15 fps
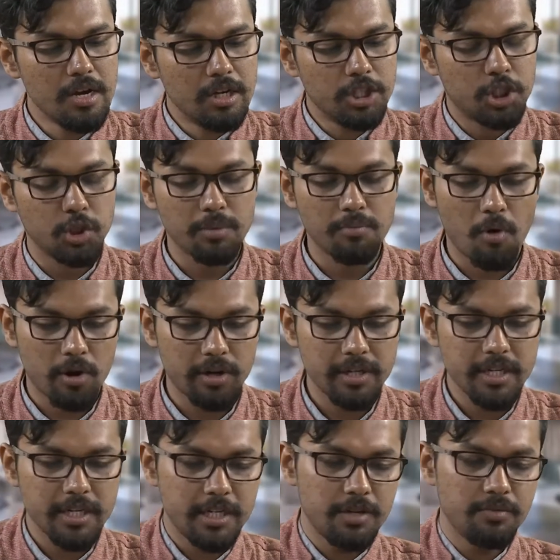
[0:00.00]
So, the
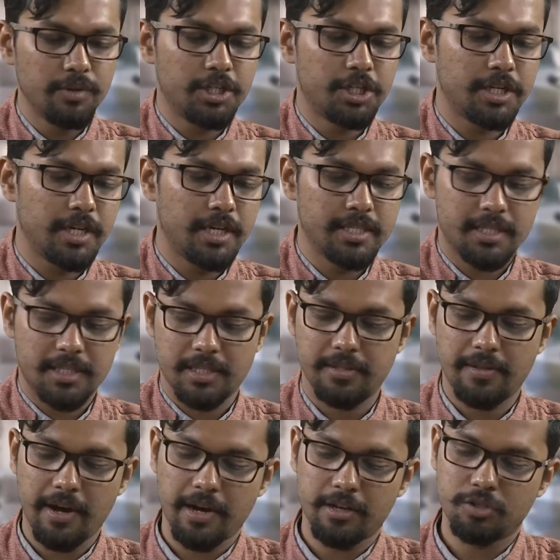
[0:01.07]
modernity which is
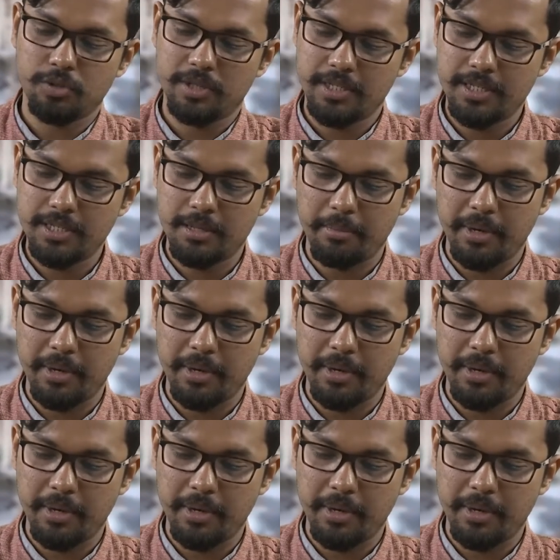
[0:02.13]
there, so this is the